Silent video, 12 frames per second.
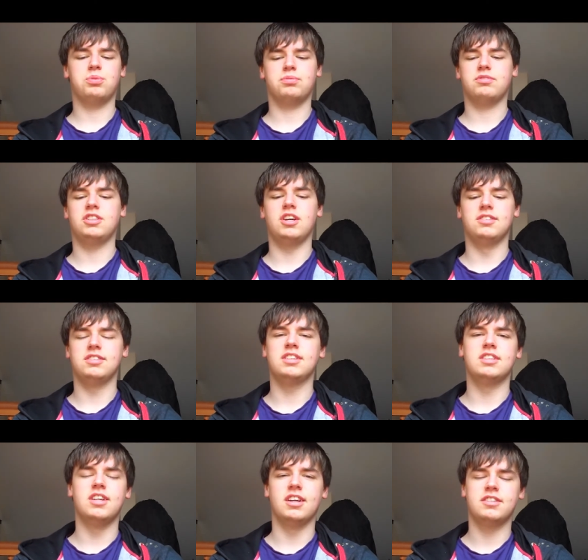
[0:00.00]
chose
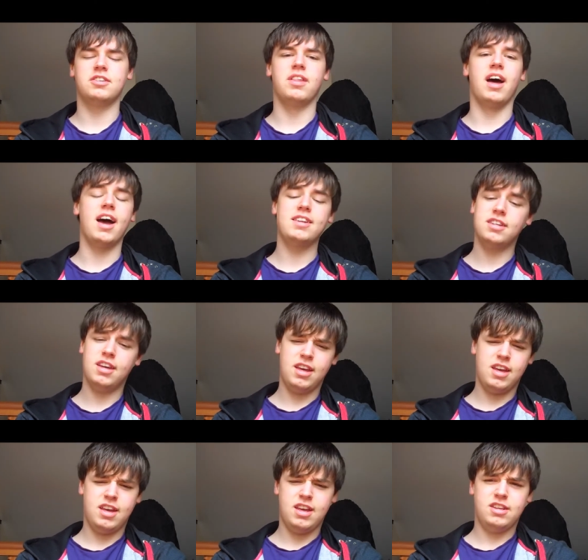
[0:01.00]
to not do that.
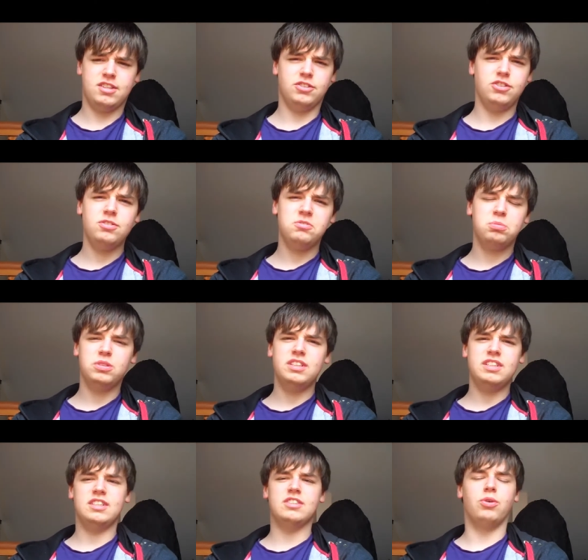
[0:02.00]
So it's just one of
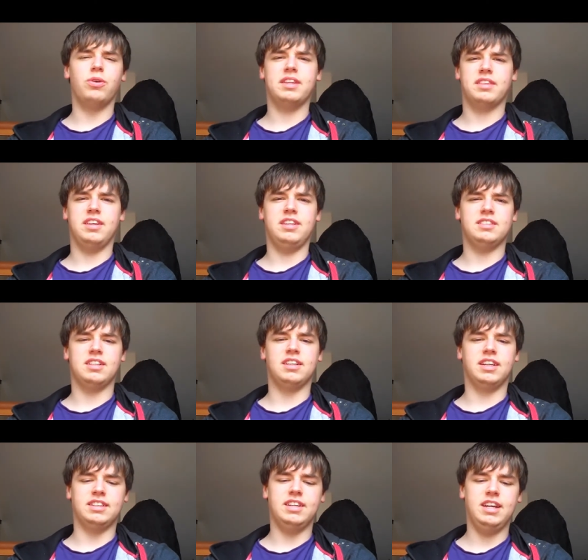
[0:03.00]
these annoying things that
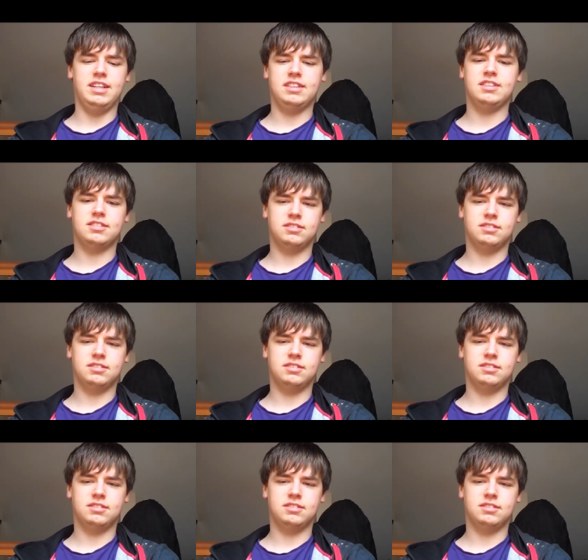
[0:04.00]
like Nick